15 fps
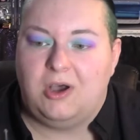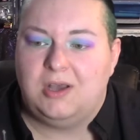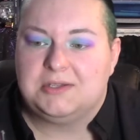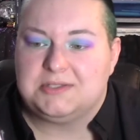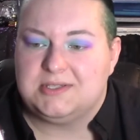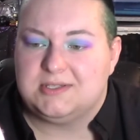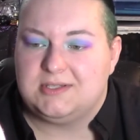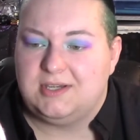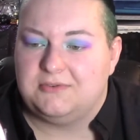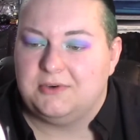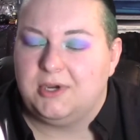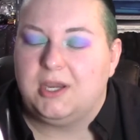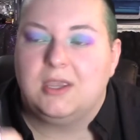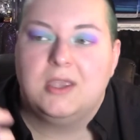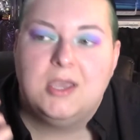cause
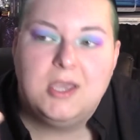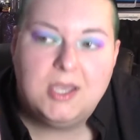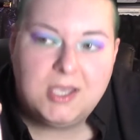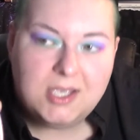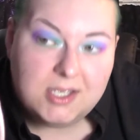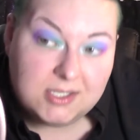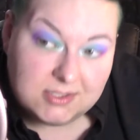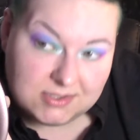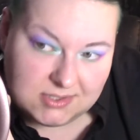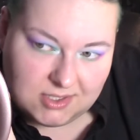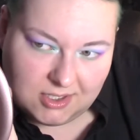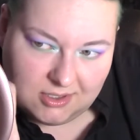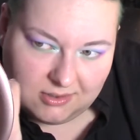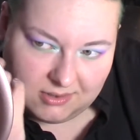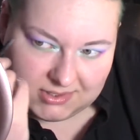suffering.
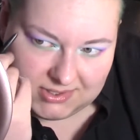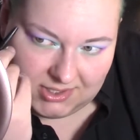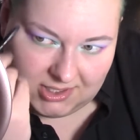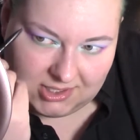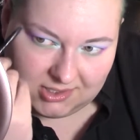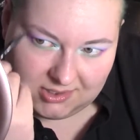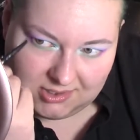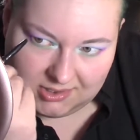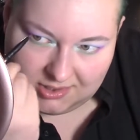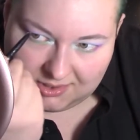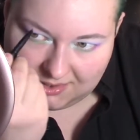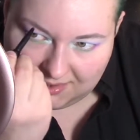So it's like,